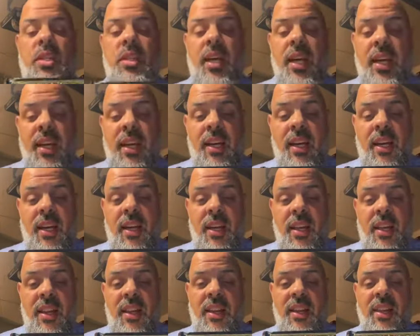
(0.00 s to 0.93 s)
take
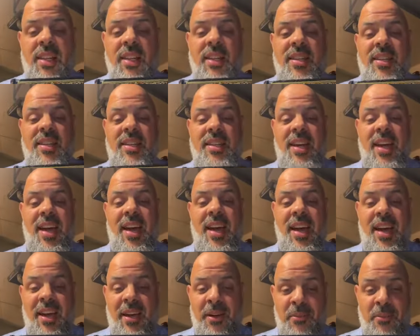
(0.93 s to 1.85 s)
the
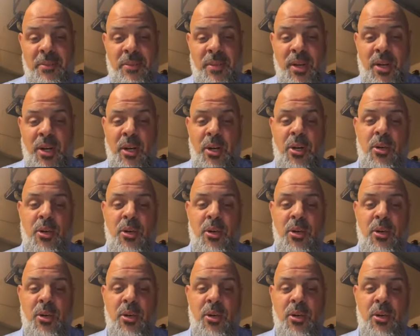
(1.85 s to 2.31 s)
time